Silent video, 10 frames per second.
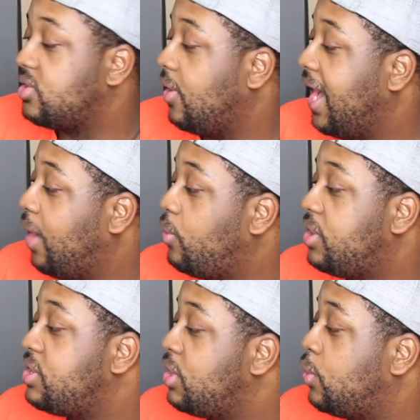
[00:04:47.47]
So I
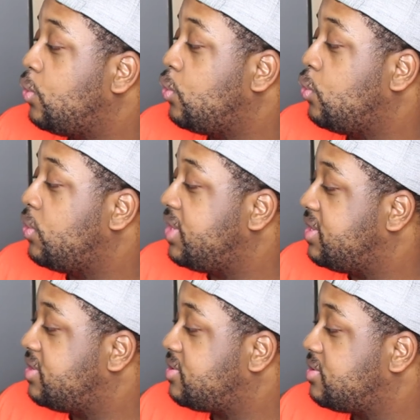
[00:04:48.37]
want to know who
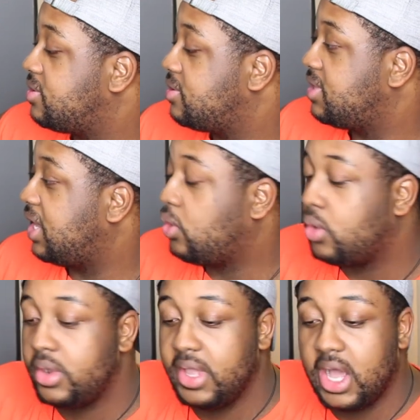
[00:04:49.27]
is their
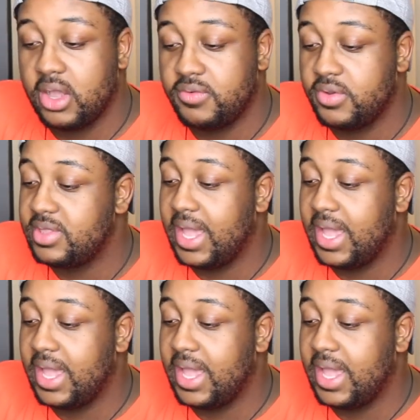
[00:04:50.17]
choreographers.